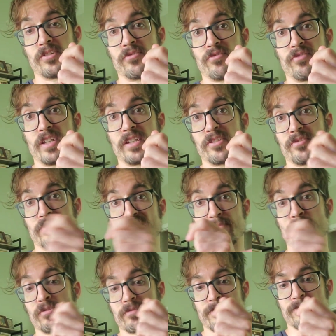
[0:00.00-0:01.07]
finger, the
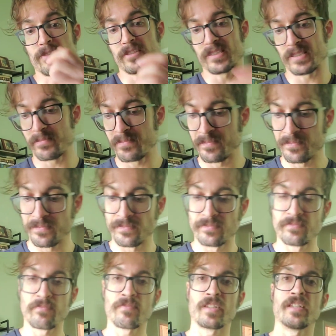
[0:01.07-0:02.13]
small joints.
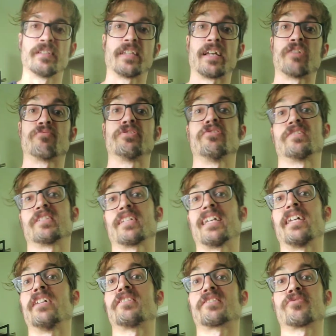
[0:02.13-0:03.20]
Now, if you're using an
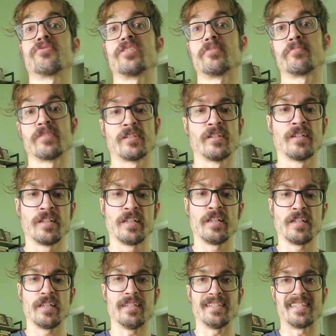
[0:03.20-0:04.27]
S grip,
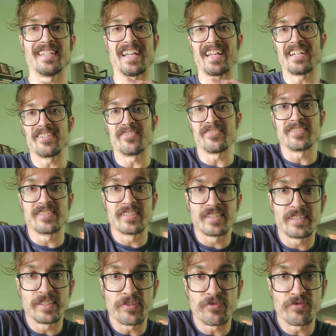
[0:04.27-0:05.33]
now
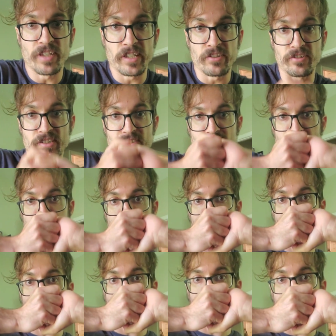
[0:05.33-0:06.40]
the fingers are kind of
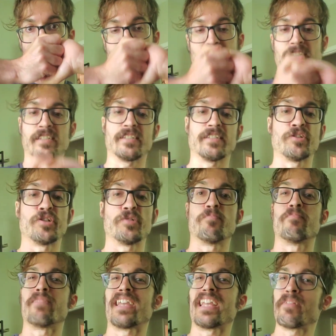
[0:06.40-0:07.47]
hidden. You can
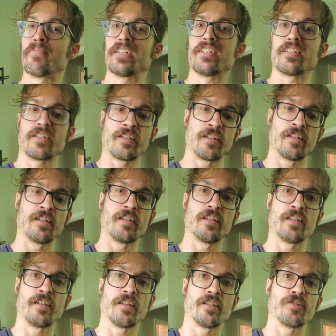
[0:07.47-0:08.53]
maybe
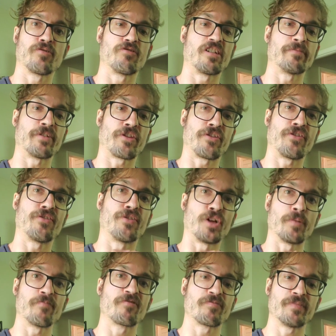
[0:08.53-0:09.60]
grab a
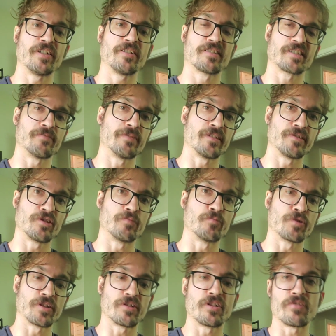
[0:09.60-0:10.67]
thumb from here. It's going to be a little
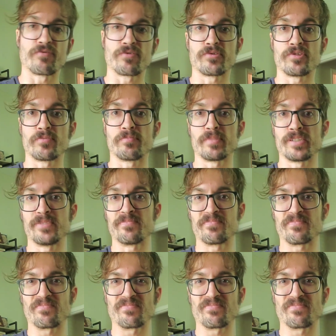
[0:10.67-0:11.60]
more difficult, but